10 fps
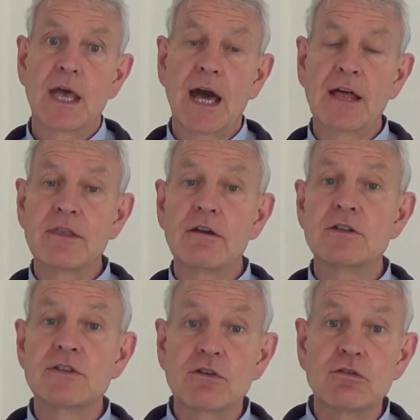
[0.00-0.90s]
And there
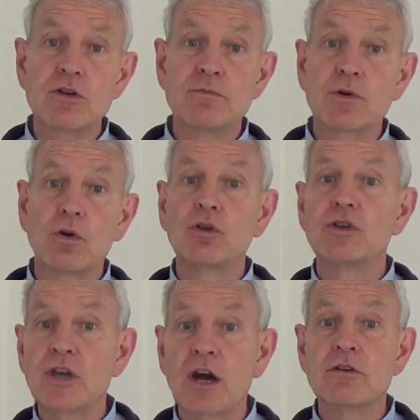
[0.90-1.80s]
is a group called
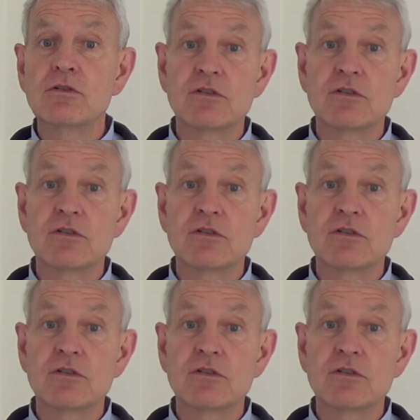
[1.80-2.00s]
Young